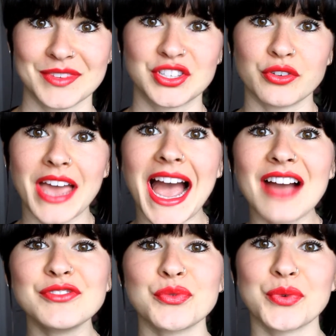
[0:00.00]
So you
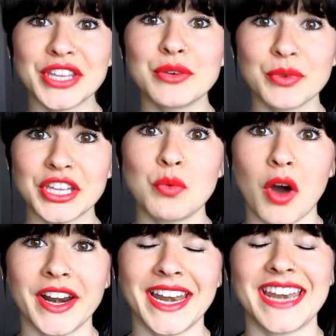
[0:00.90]
have to really, really
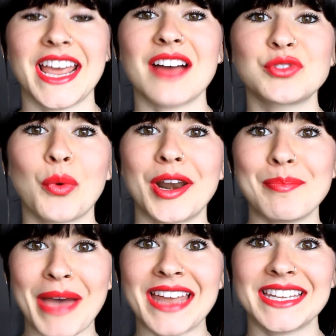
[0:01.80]
want it and you have to want
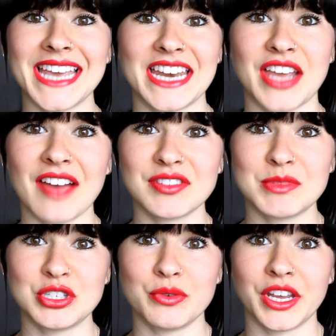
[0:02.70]
it badly and you have to
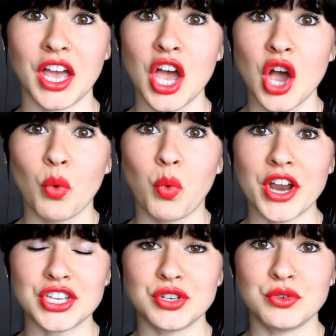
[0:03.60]
be doing
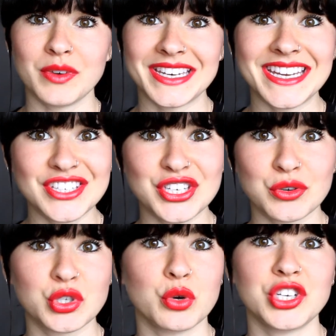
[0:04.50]
what you need to do to